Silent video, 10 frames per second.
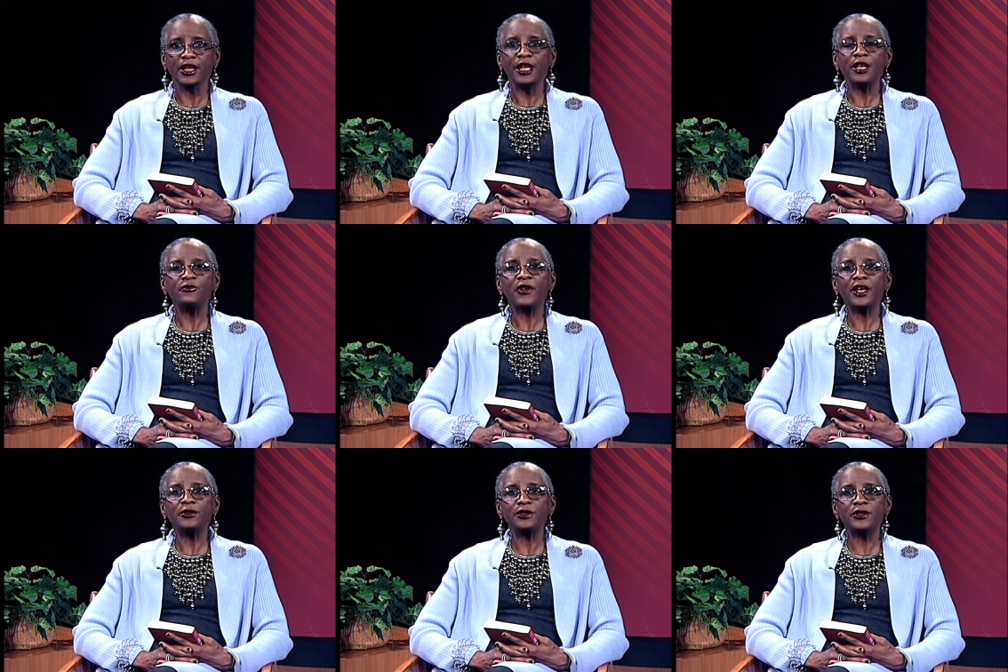He
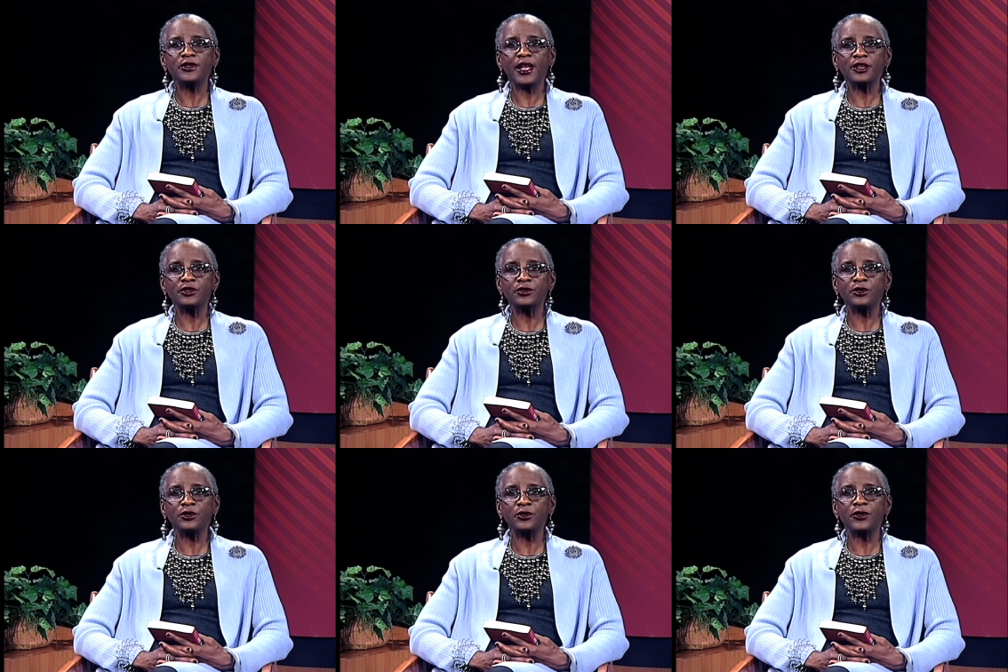founded the National
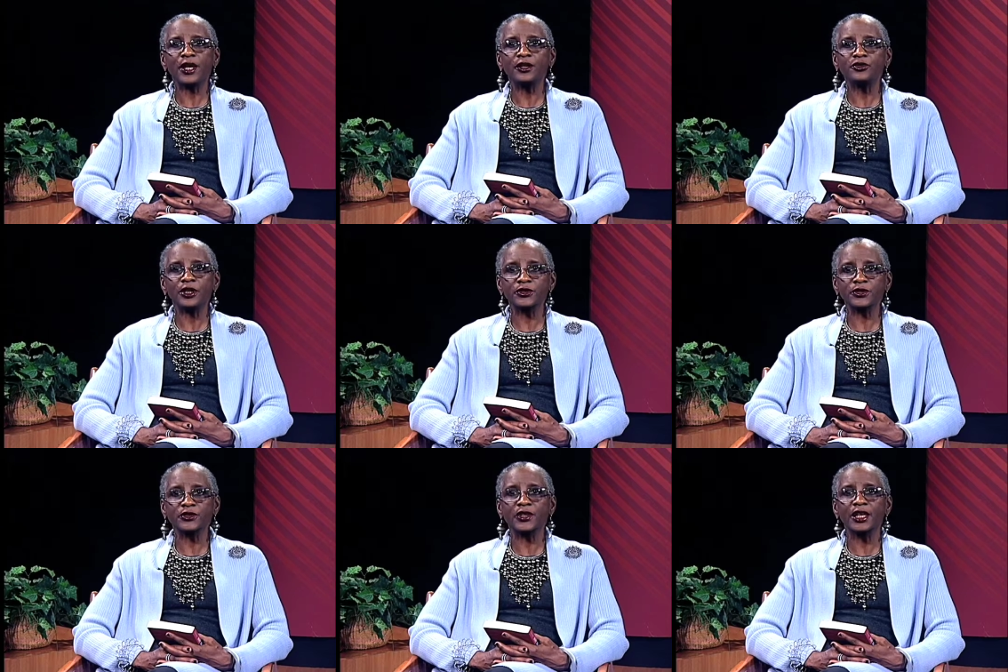Youth
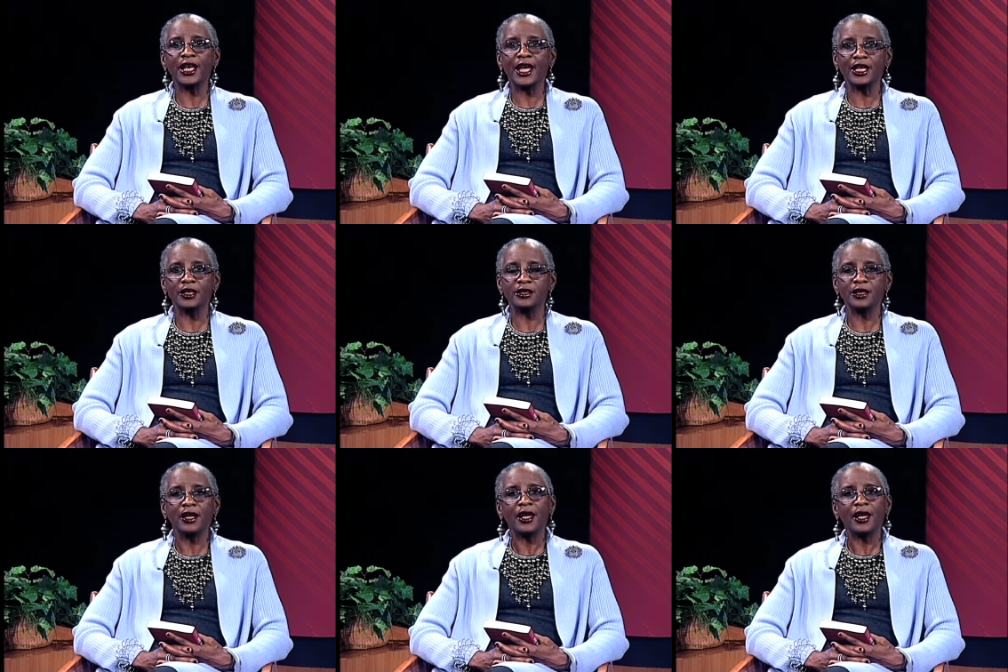Justice Alliance,